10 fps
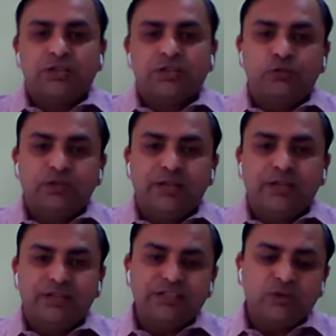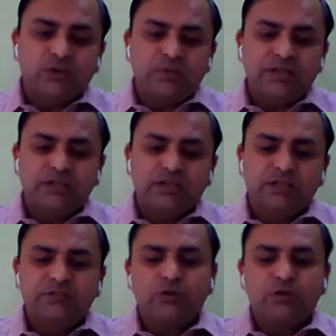So, in this topic,
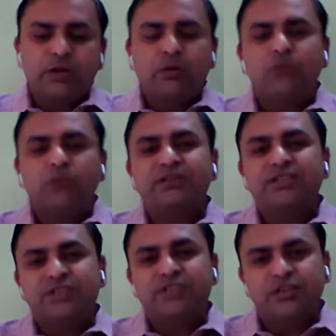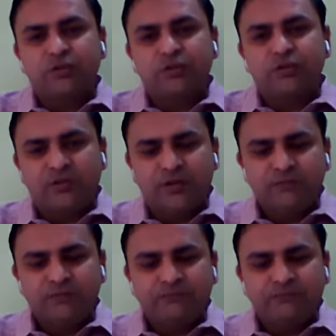we talk about the stages of children,